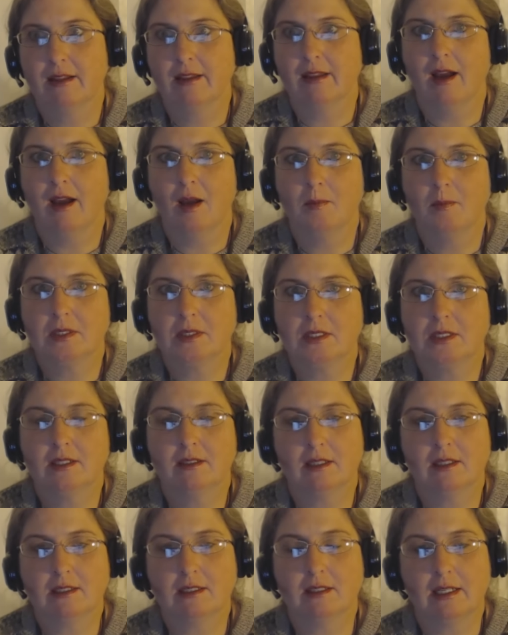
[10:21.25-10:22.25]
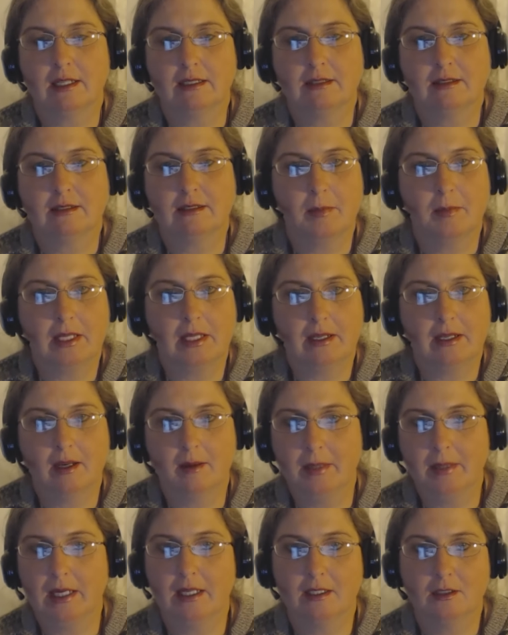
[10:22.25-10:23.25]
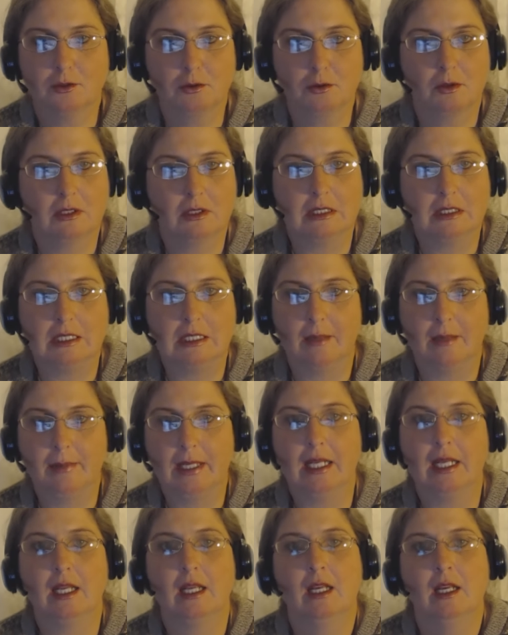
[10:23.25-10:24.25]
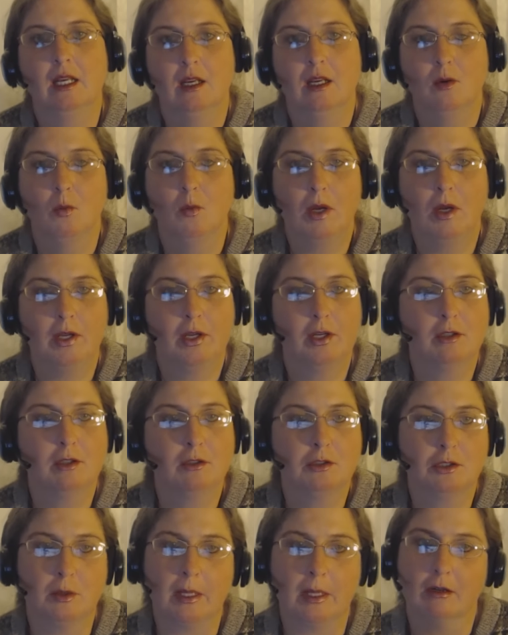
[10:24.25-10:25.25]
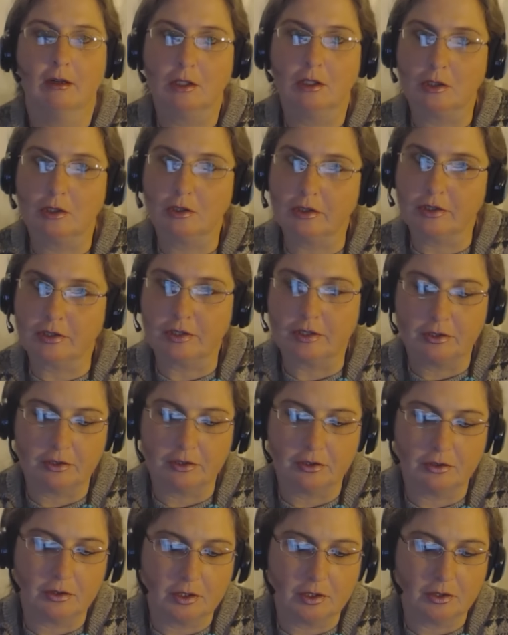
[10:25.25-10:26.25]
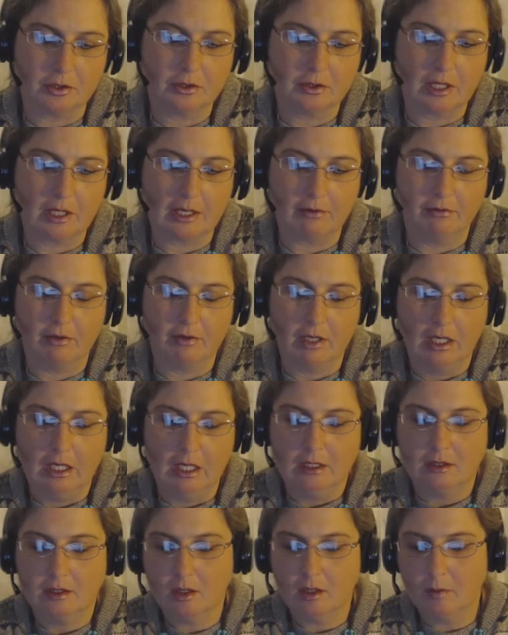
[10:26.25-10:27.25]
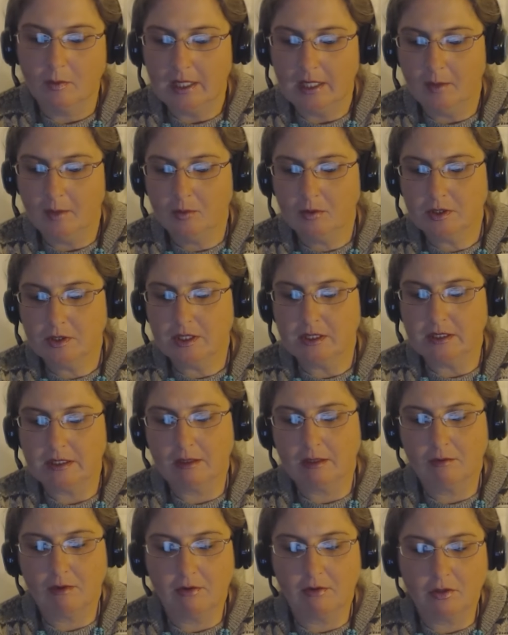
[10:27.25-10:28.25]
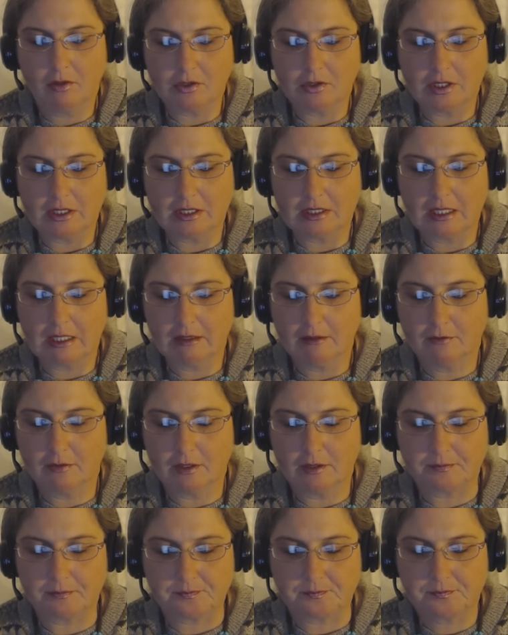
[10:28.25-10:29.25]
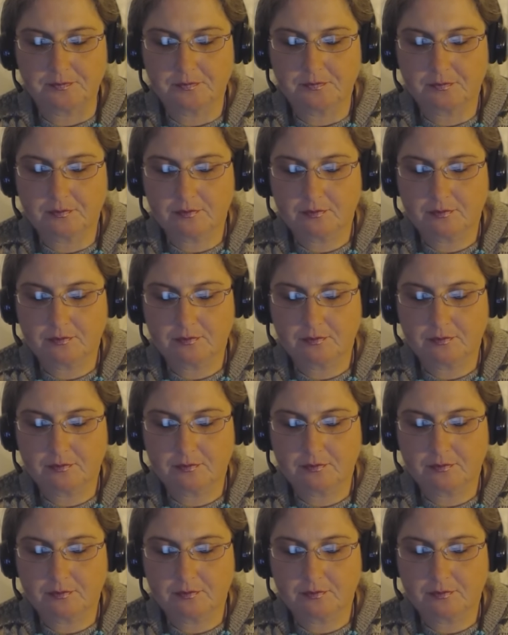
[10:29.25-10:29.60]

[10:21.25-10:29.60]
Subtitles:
the opposite, like letting somebody come in and control and dominate what you're doing or your decisions or your life. So when the Empress is in reverse, that's kind of a,